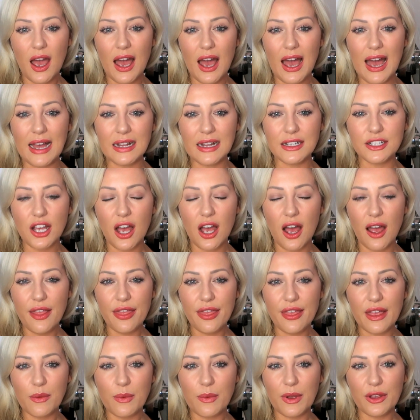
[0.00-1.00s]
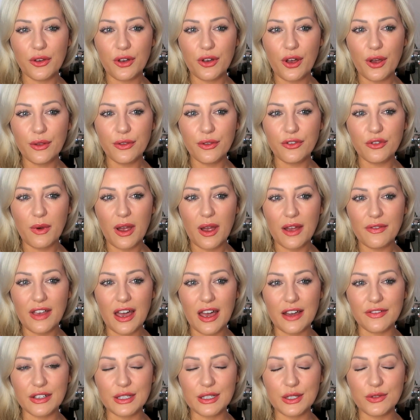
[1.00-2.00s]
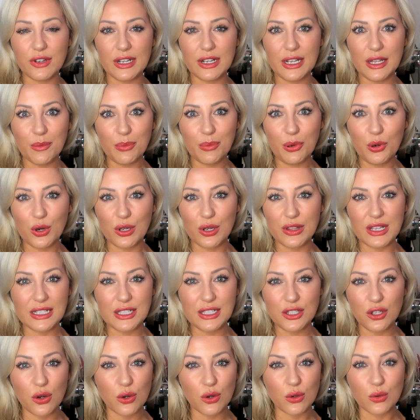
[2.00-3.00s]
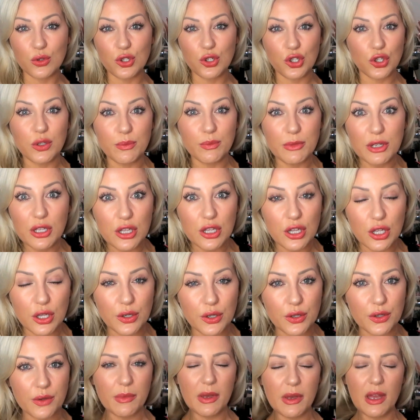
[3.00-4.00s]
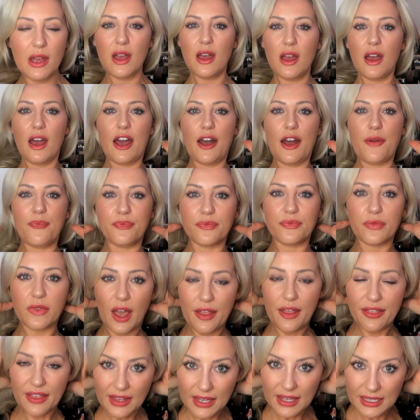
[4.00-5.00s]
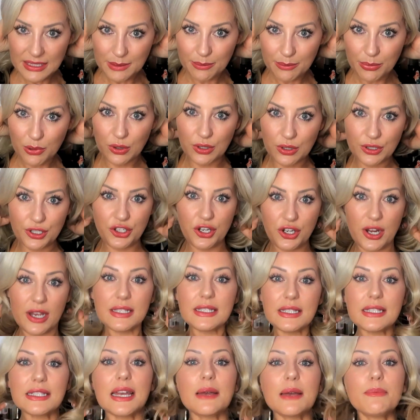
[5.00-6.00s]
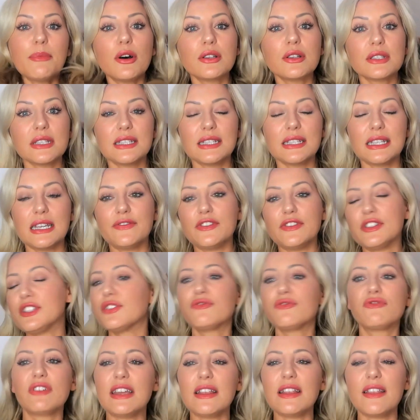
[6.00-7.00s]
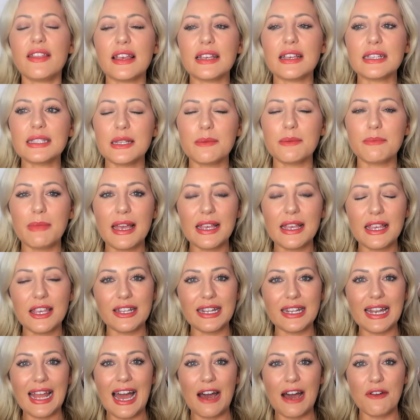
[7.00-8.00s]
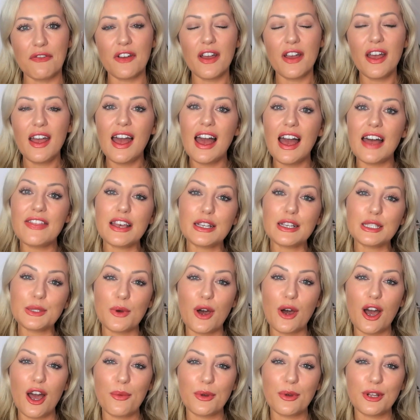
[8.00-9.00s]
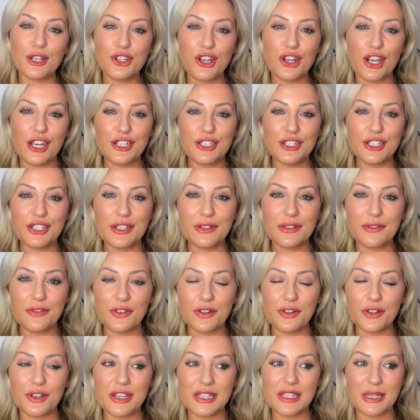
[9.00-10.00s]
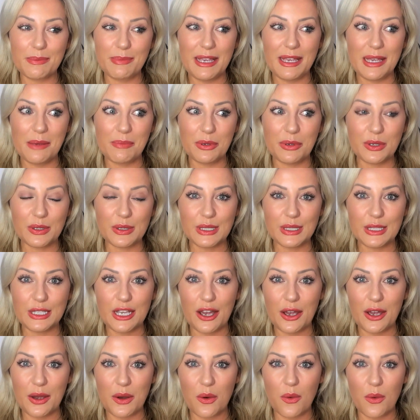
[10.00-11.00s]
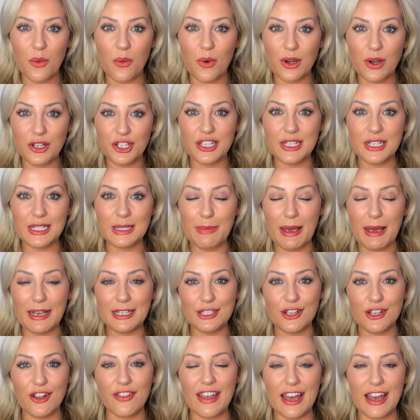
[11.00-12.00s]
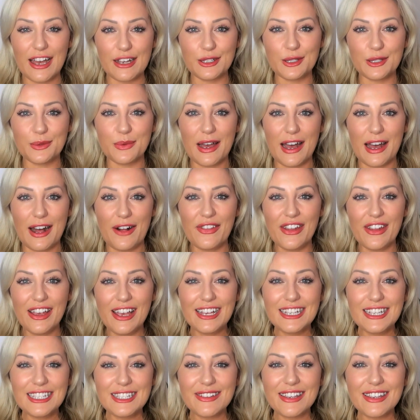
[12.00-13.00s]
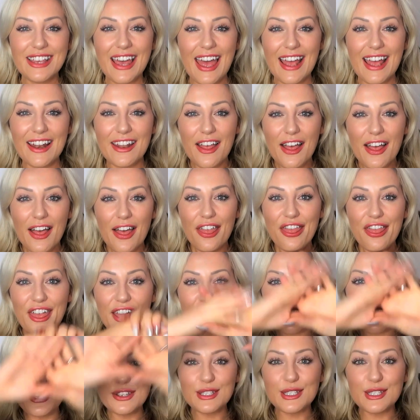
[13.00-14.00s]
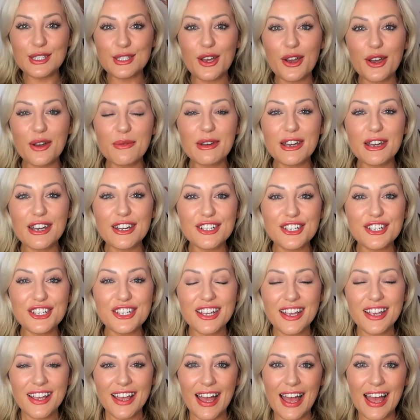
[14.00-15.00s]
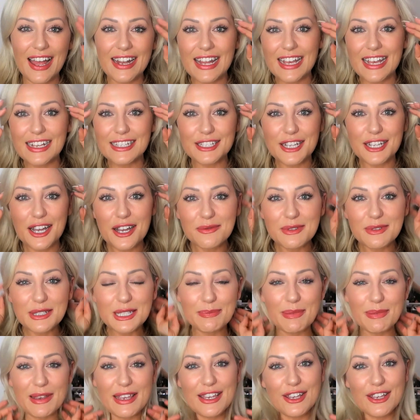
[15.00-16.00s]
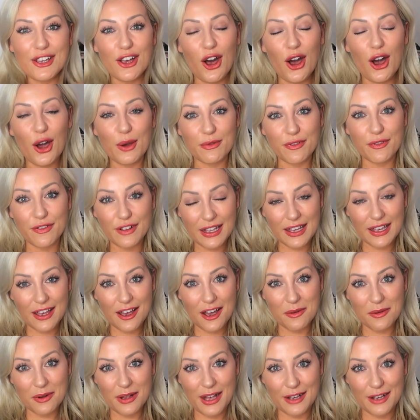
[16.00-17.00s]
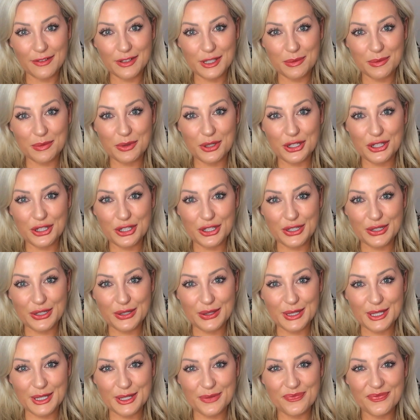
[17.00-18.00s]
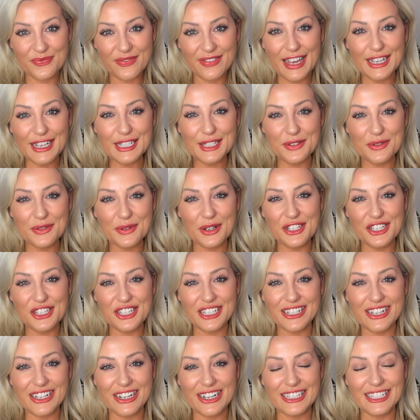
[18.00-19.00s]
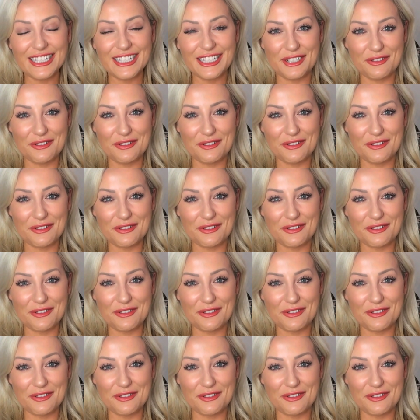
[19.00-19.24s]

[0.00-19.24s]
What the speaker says: And I think when you're going through IVF, it's really important that it's not all doom and gloom. I think it's important to try and stay positive and to read things that make you laugh, and that's what I want to try and do for other people. So watch this space on that as well. So again, thank you so much, and next time we speak, hopefully I will have some good news. Thanks for watching, guys.